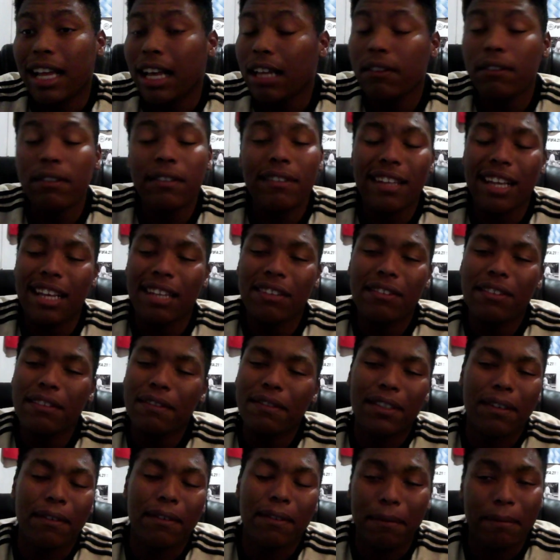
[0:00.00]
I don't
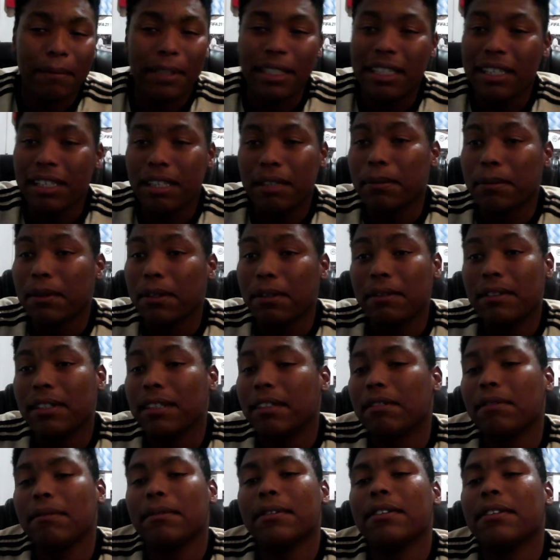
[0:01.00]
even know if I'm going to upload
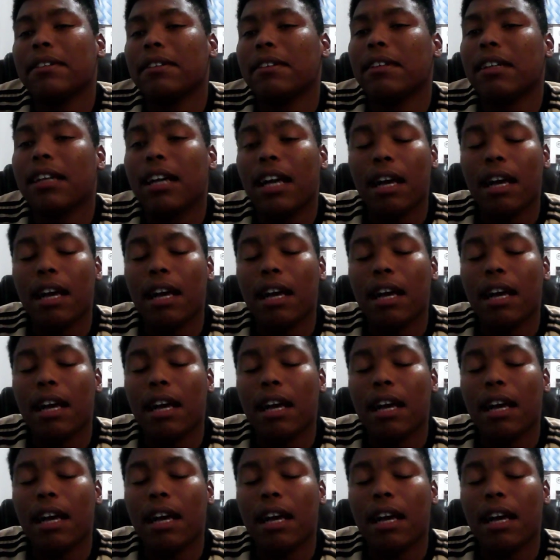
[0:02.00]
this, bro.